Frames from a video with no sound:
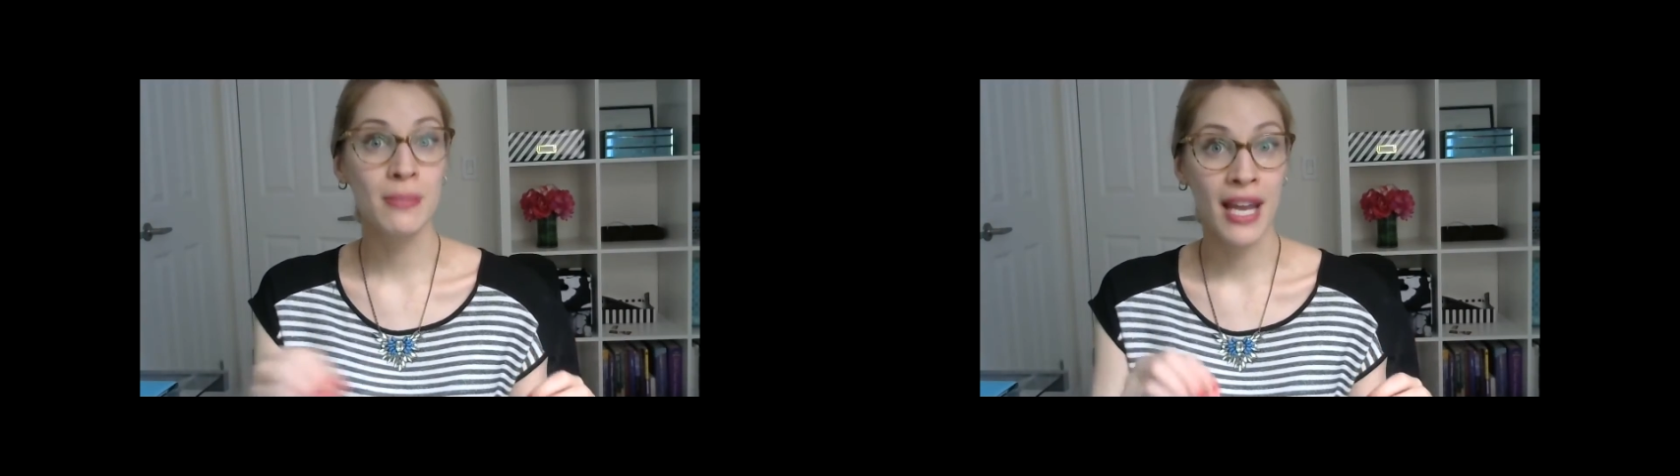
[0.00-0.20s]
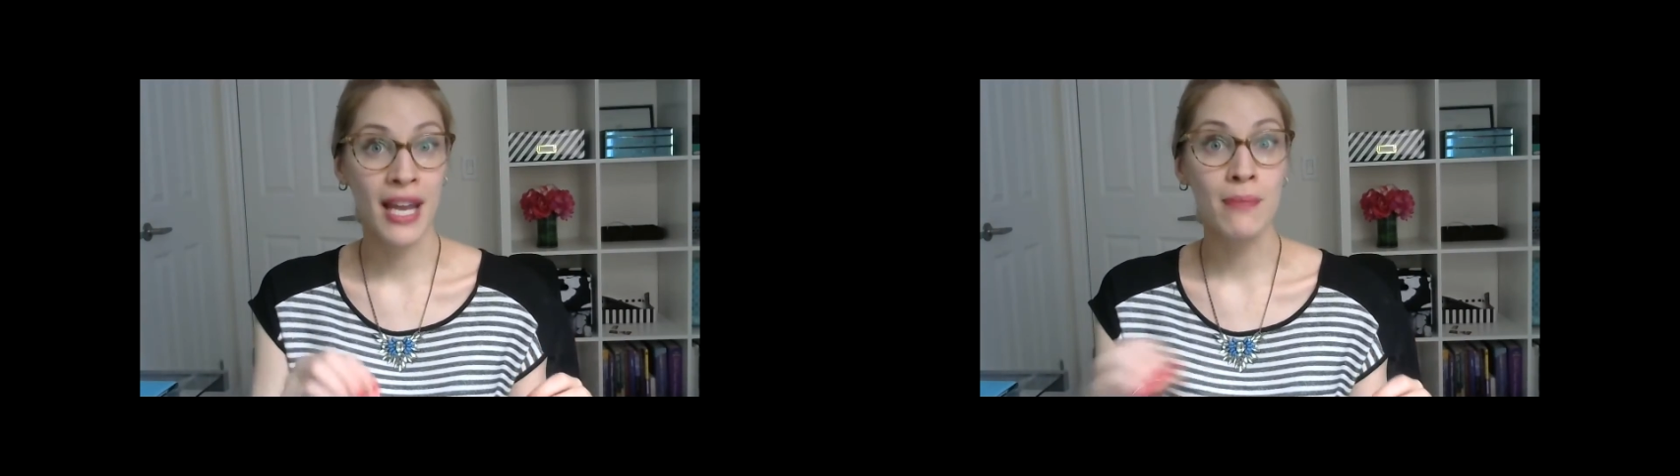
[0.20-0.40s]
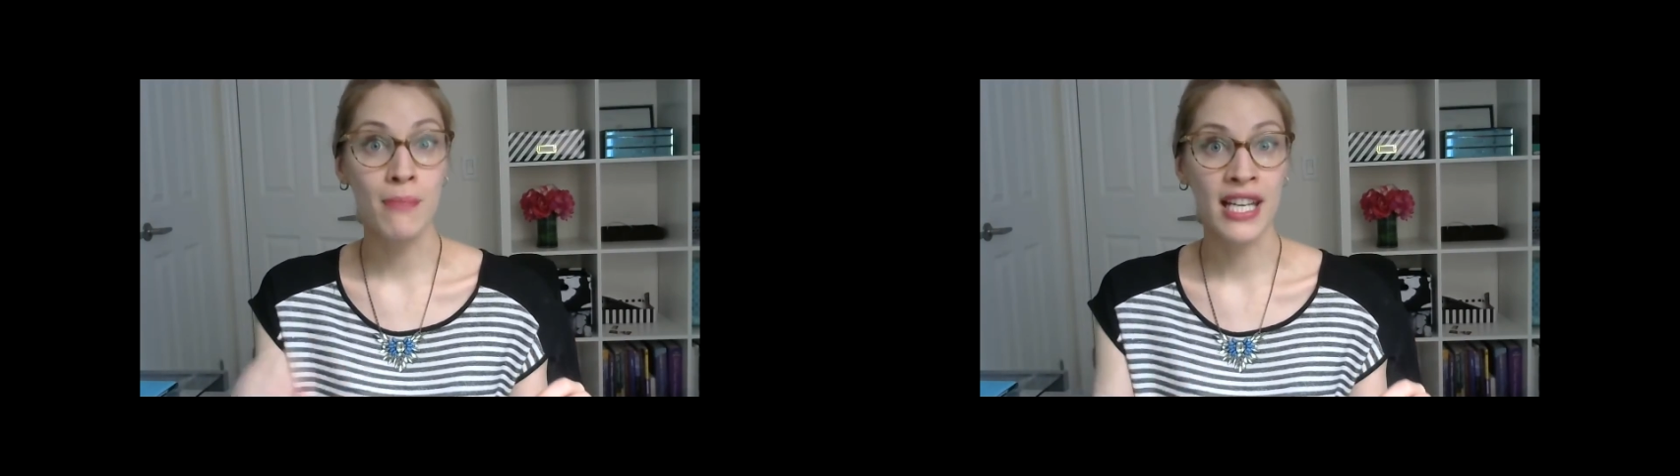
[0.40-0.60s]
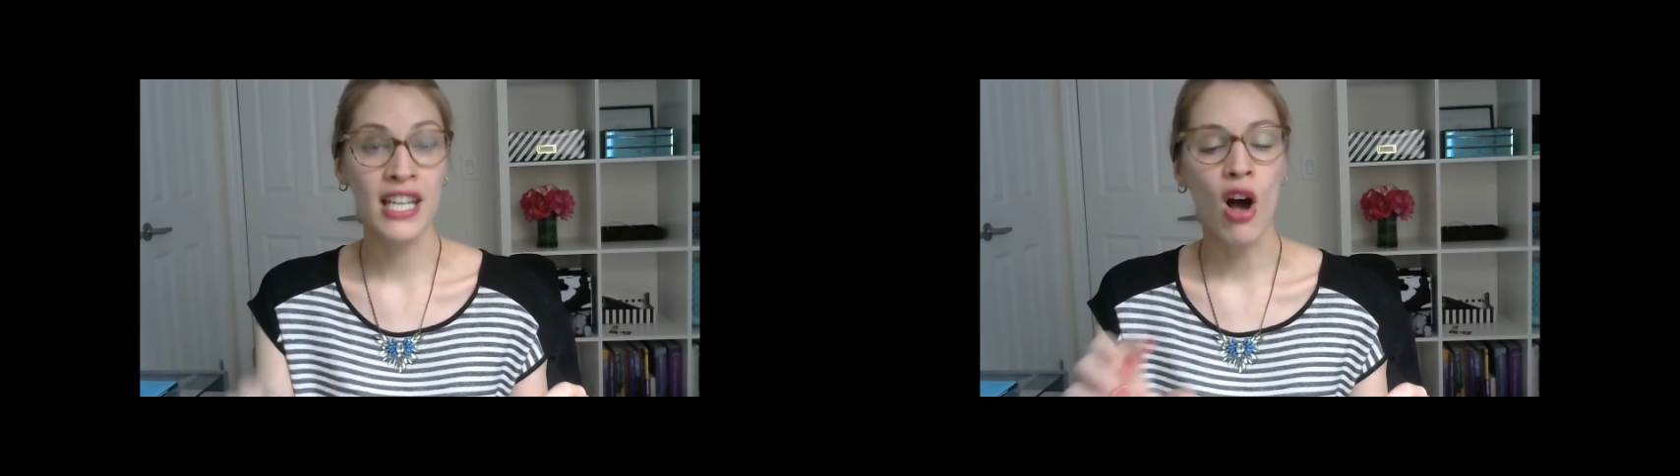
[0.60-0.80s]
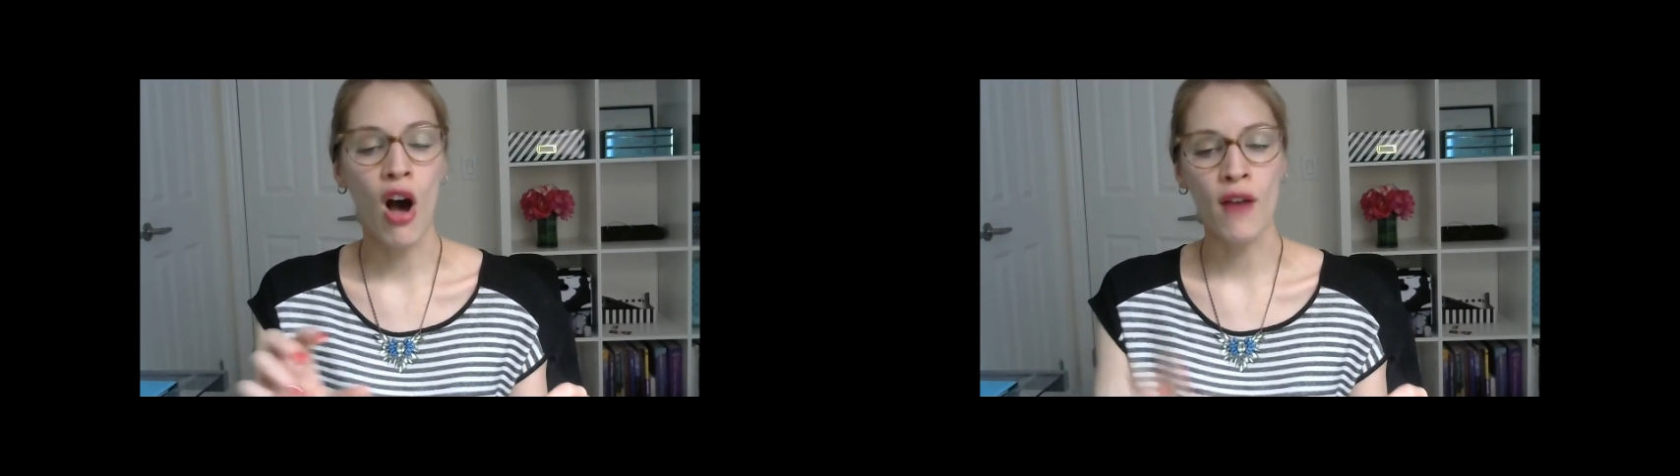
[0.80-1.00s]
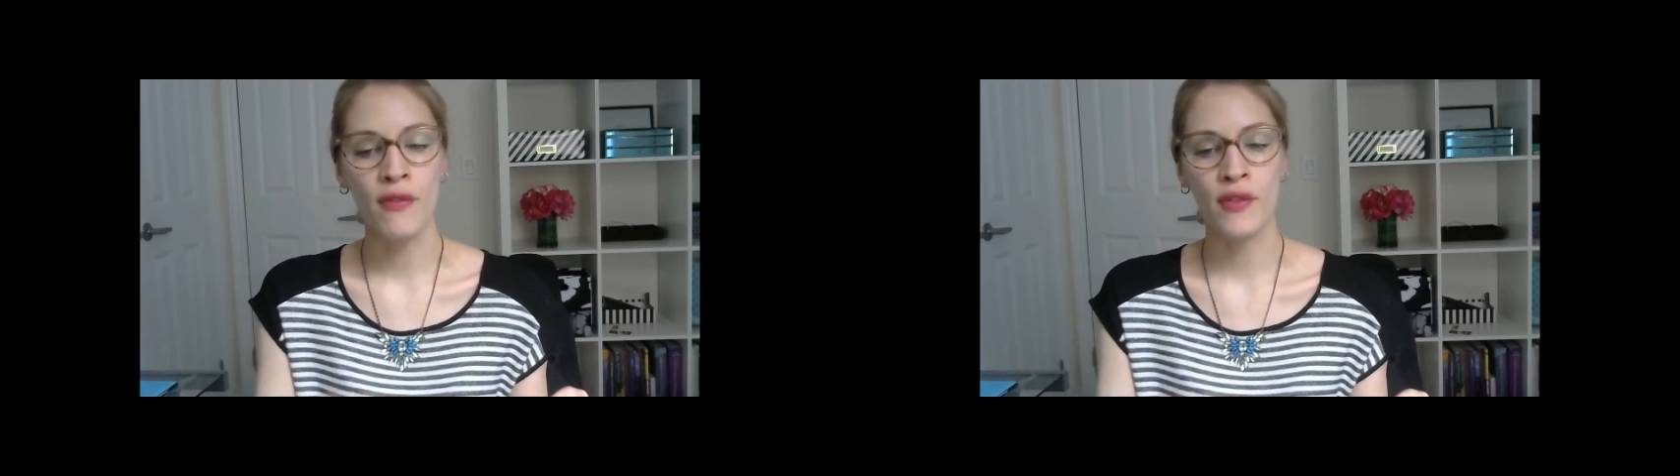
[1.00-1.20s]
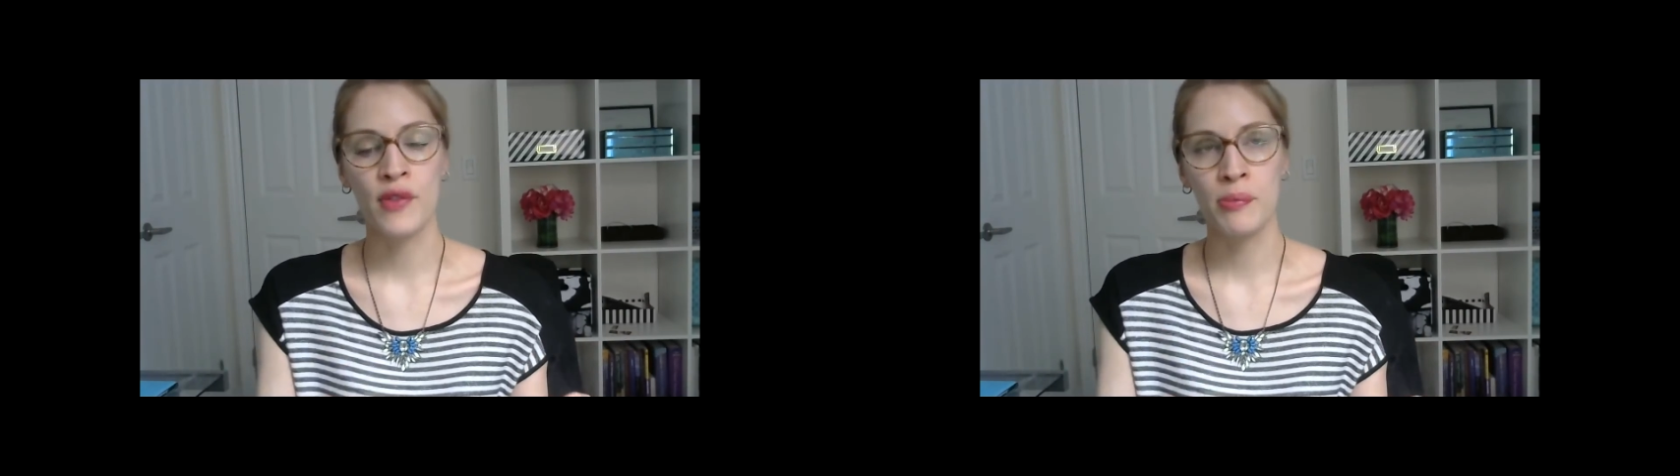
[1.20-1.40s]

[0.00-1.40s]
to make money off of the